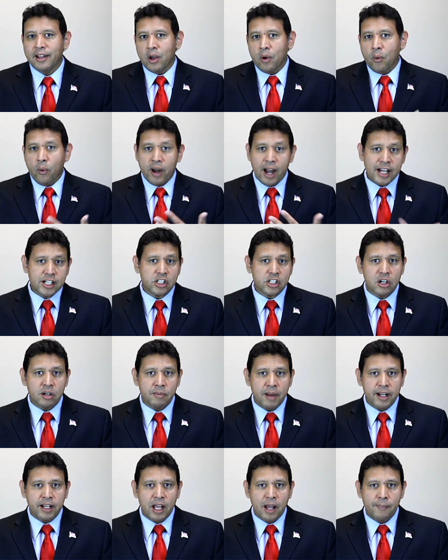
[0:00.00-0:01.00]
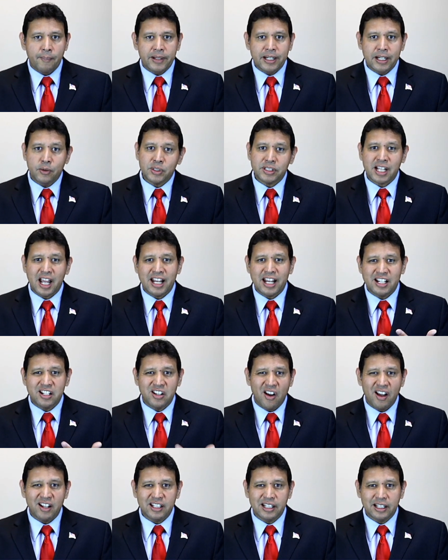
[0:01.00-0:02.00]
When I started my company, it was kind of
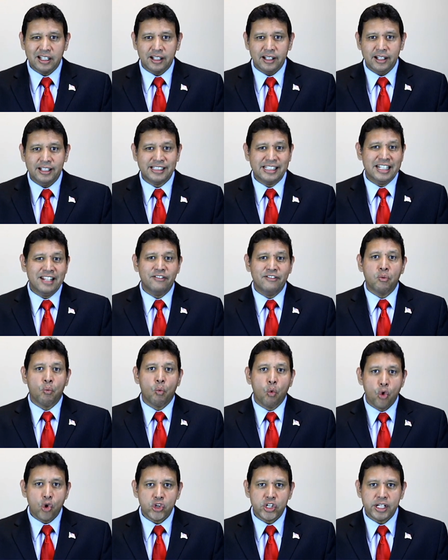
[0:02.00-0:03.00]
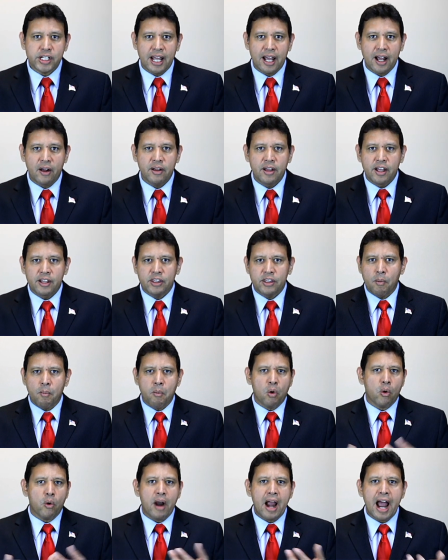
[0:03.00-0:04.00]
daunting. It's even worse now. The
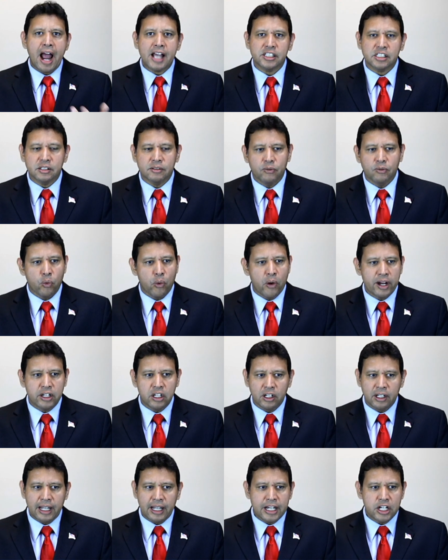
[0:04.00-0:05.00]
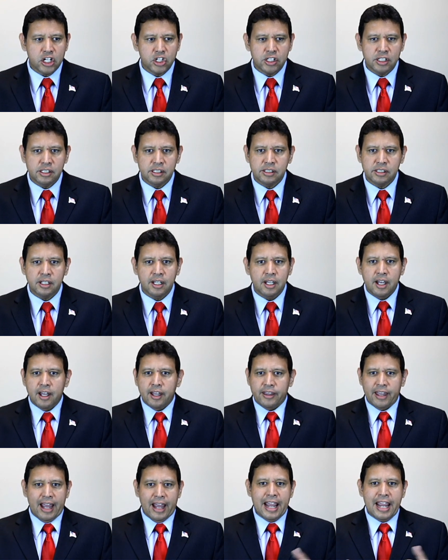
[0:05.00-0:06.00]
morass of regulations,
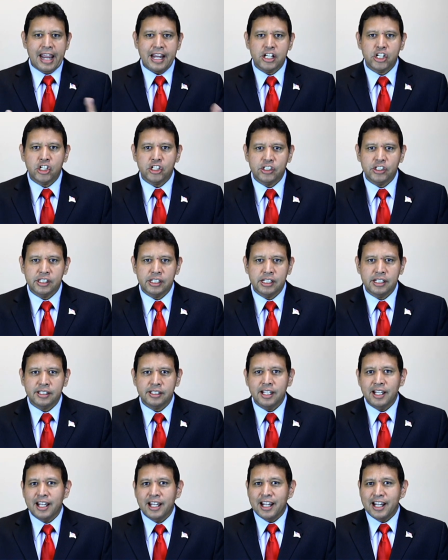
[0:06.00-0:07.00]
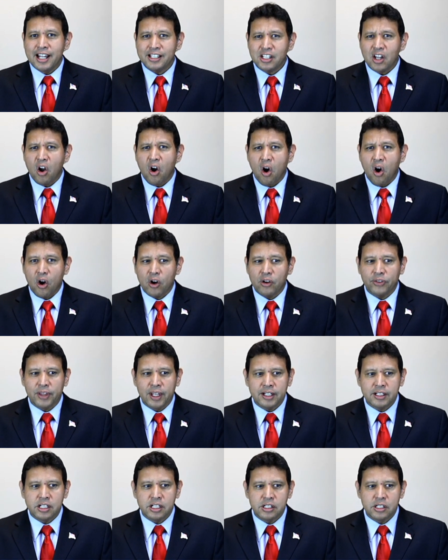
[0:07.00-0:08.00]
the agencies, it's a hard
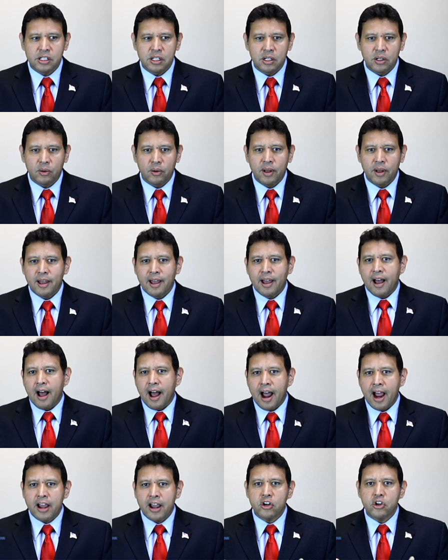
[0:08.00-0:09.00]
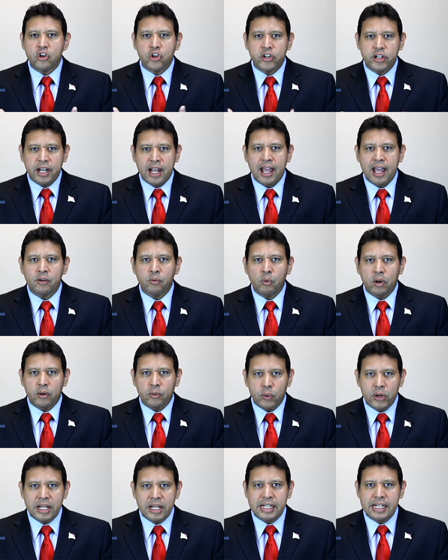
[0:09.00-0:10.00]
thing to do. I understand what
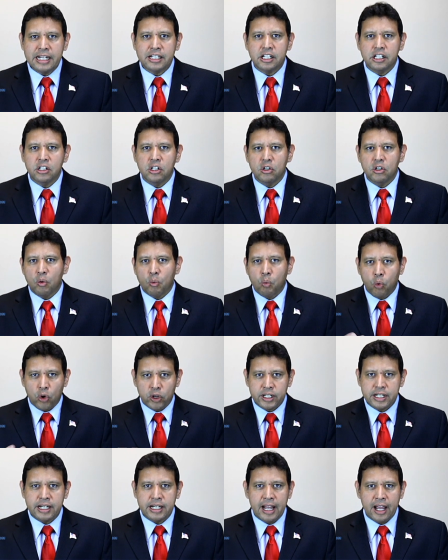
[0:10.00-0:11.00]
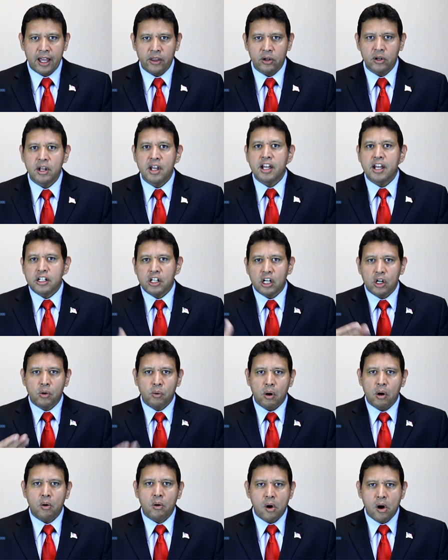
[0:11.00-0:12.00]
we need to do to work together to
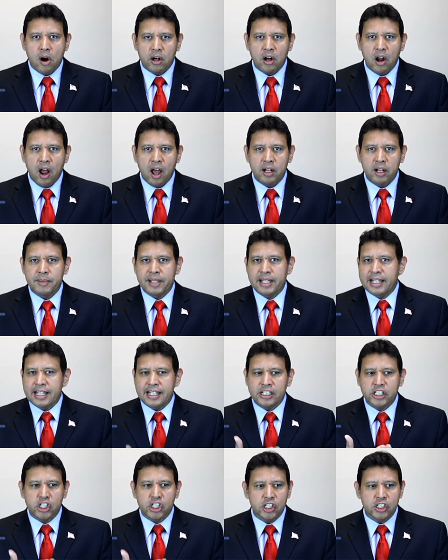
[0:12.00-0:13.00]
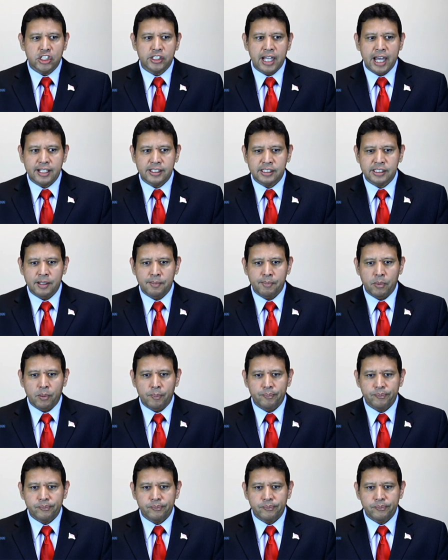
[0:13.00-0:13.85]
grow our economy. It's just that simple.